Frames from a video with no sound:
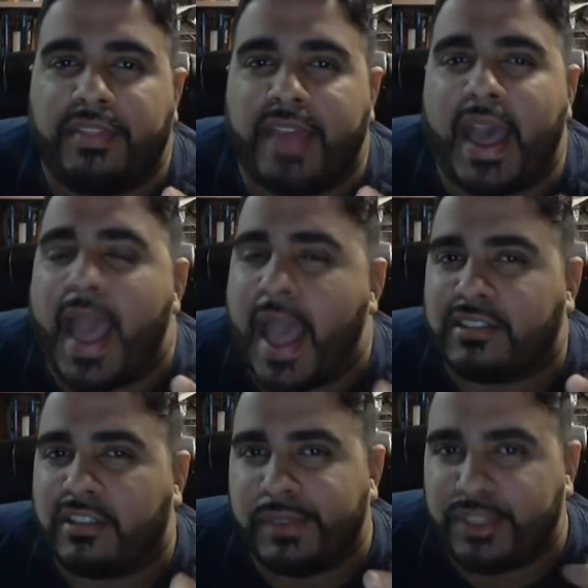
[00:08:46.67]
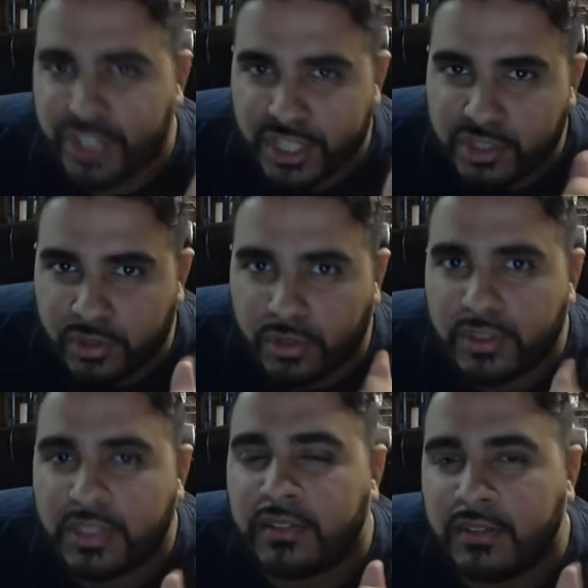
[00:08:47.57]
that has to be
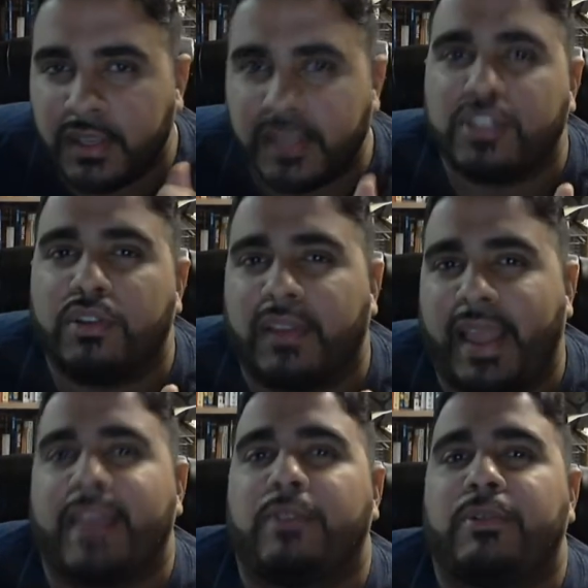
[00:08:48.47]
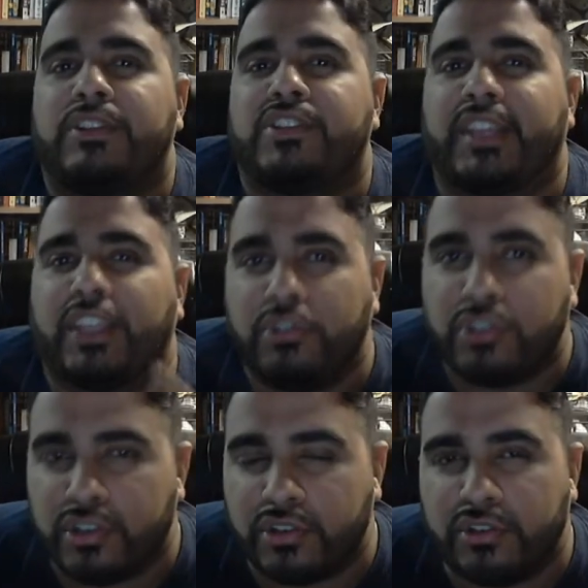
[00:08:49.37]
chiseled into a language that you
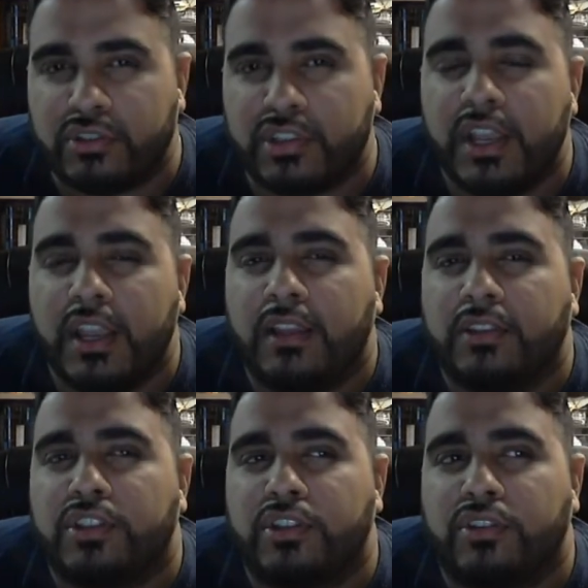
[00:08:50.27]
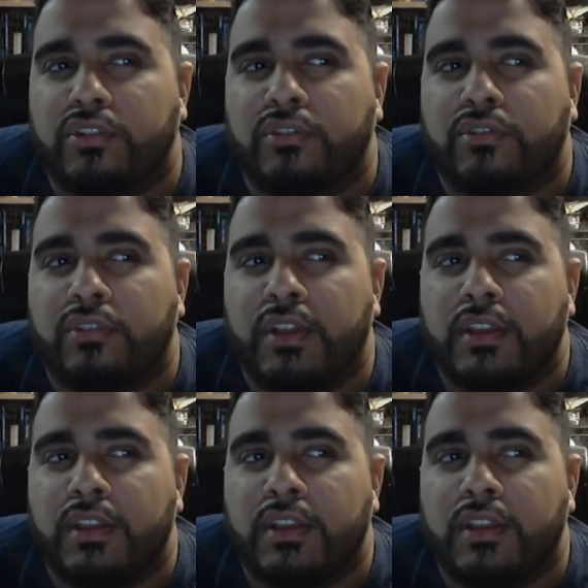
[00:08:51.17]
choose to,